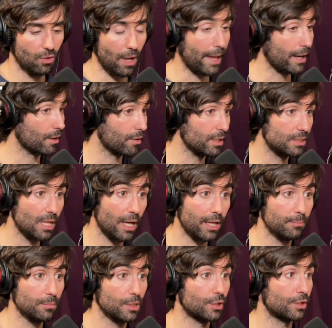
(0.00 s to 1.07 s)
I had a great
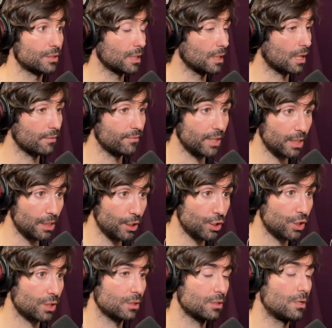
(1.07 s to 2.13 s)
time, learned a lot of
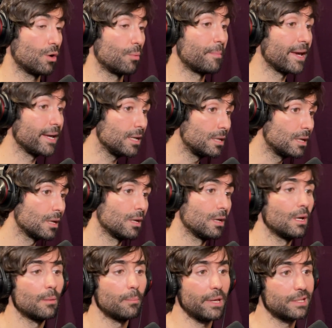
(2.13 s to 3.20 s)
English. You know, made
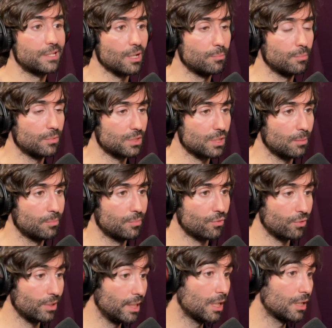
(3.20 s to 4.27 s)
some
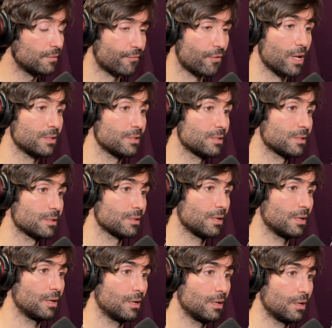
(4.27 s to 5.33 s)
really good friends.
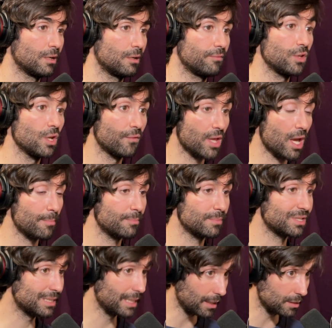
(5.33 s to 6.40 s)
A few of them
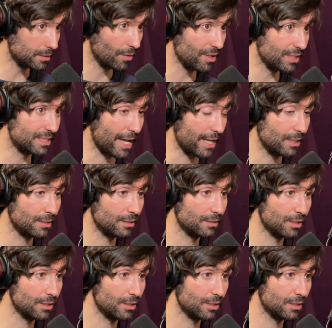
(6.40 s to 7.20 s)
still to this date.